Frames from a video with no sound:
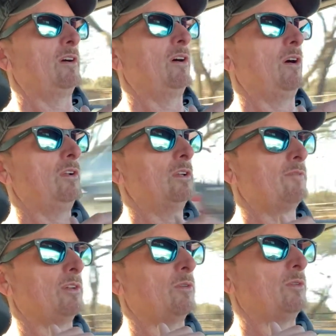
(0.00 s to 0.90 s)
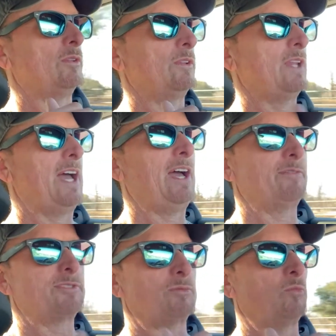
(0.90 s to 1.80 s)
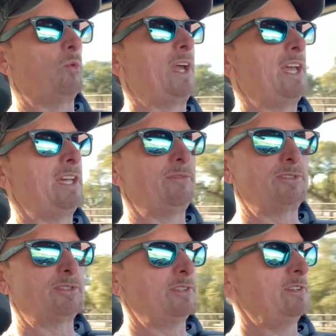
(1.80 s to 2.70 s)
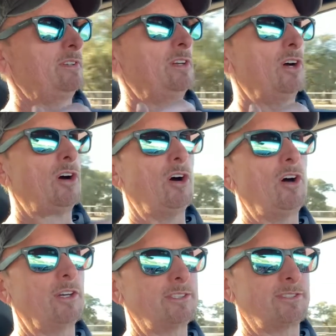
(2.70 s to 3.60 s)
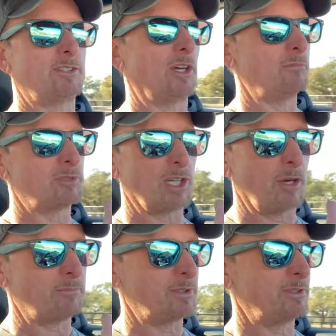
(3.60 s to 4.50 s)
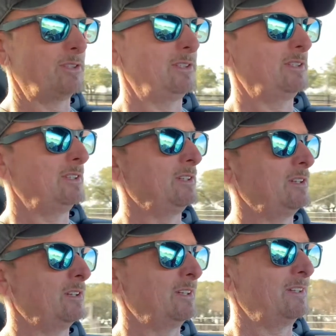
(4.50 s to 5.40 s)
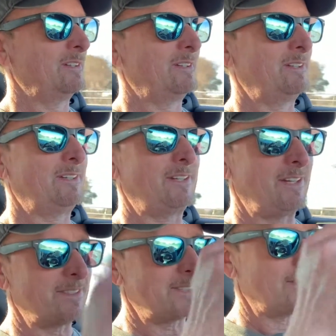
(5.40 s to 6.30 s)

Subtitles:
all of the laughs, waves, honks, thumbs ups, kids in